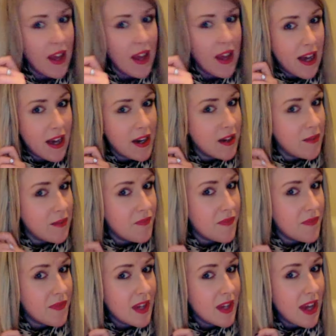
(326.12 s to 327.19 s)
And
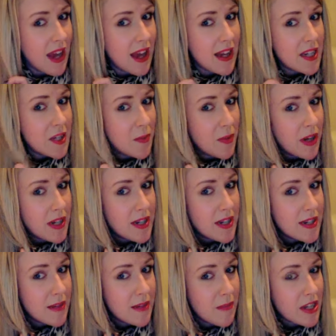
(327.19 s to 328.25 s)
yeah, it's a pretty
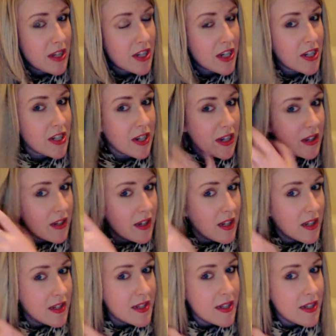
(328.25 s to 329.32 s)
decent match actually.
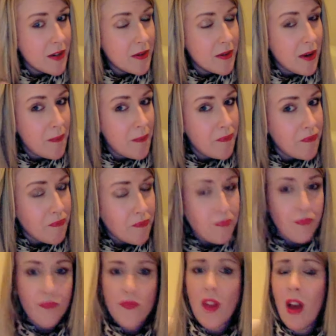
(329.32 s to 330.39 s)
So
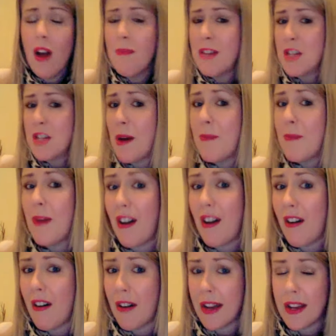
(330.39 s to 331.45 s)
I match mine by
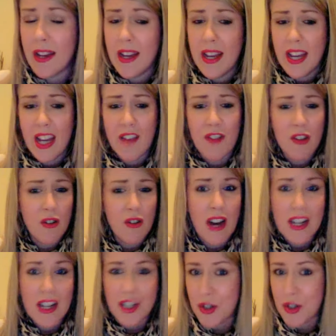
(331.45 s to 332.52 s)
eye. If you're
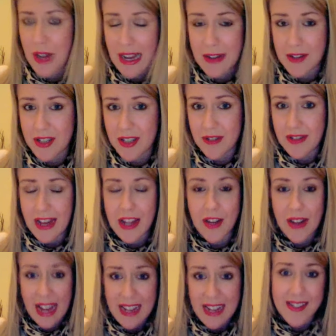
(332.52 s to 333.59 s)
unsure how to do that, you
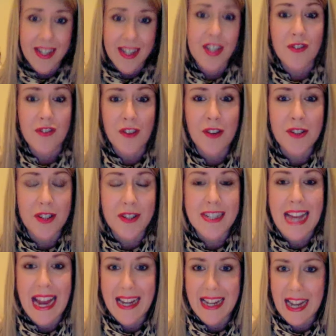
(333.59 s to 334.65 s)
can send your photo to
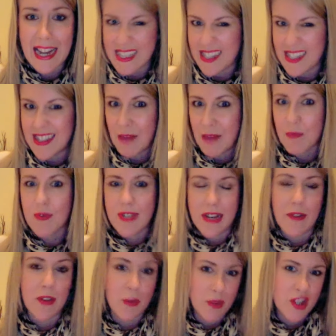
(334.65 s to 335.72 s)
Head Kandy and they will tell
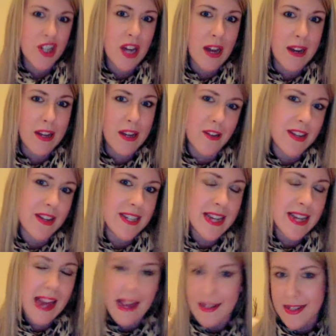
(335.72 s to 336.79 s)
you which colour you need to
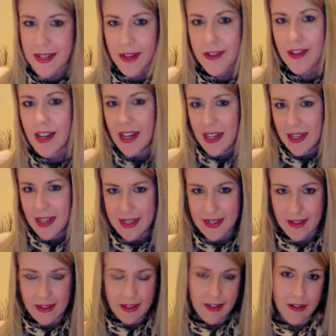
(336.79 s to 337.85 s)
get. So that's
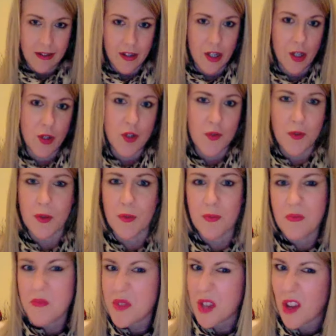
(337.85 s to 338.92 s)
another little useful
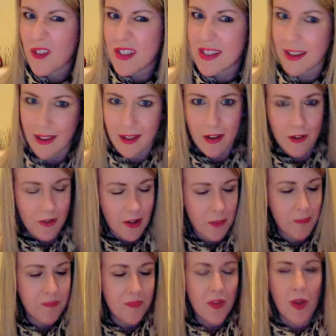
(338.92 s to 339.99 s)
service that they offer.
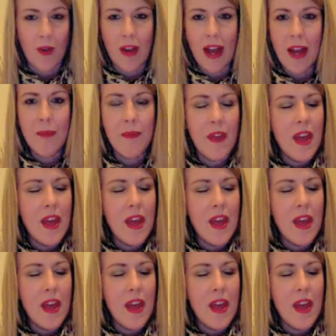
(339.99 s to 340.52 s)
Okay,